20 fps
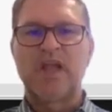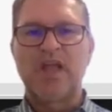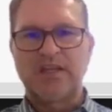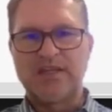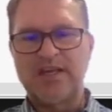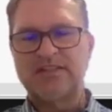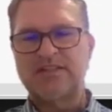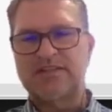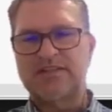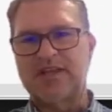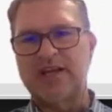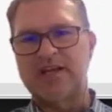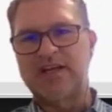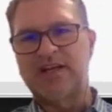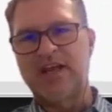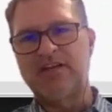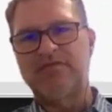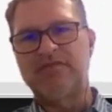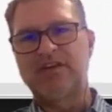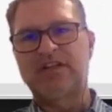Yes, they
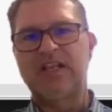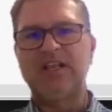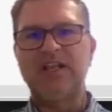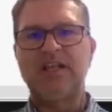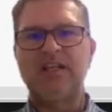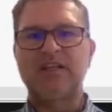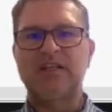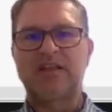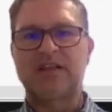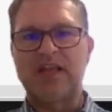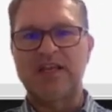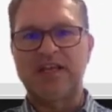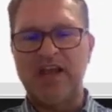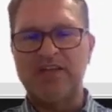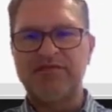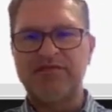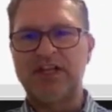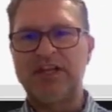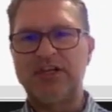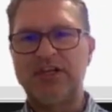
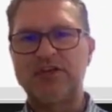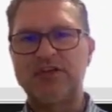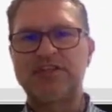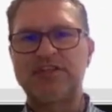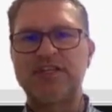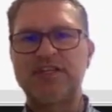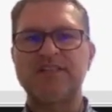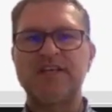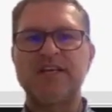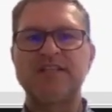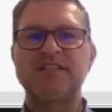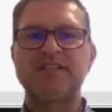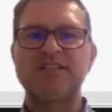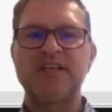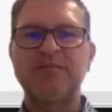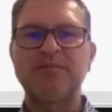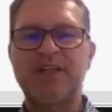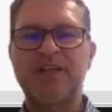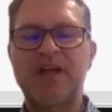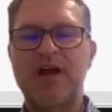definitely use this. And
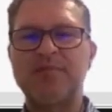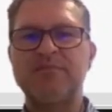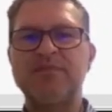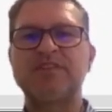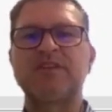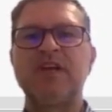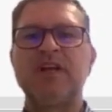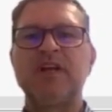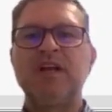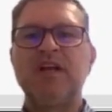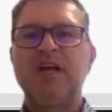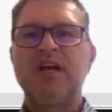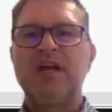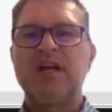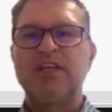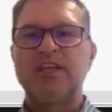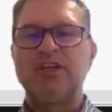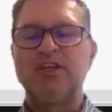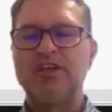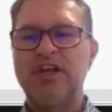sometimes,
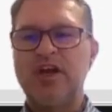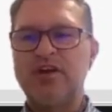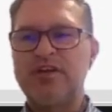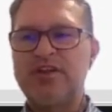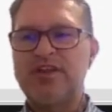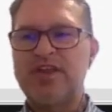you know,